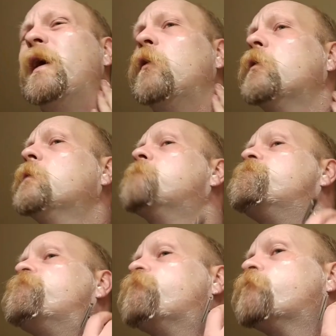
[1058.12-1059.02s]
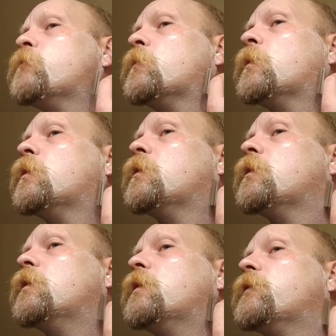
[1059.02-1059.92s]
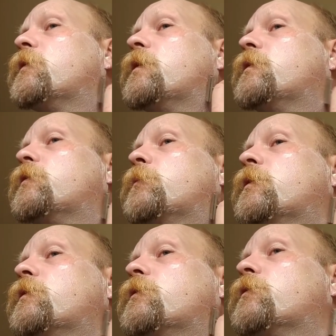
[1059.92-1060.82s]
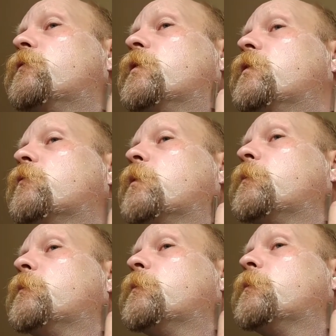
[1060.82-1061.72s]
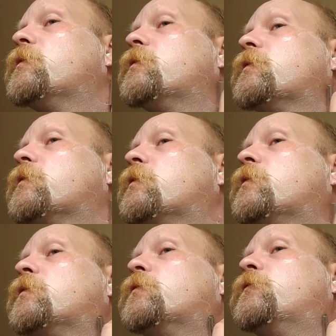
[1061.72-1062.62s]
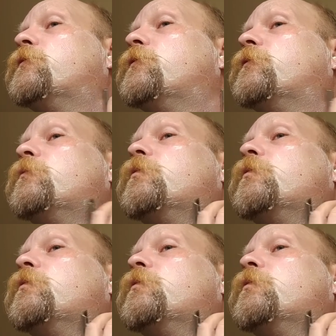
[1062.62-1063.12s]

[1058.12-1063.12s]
Power, and he said it smells very reminiscent of